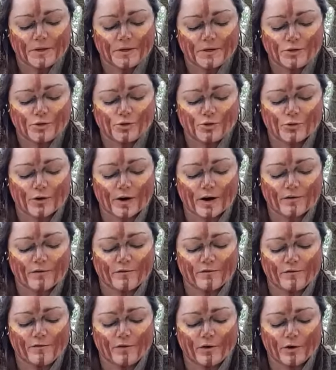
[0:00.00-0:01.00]
Torak
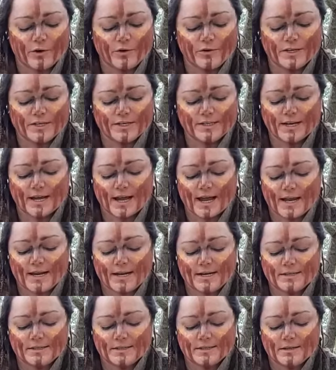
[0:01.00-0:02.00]
followed his
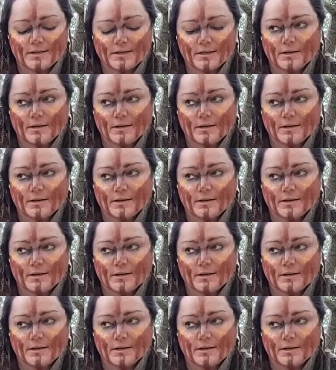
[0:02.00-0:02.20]
gaze.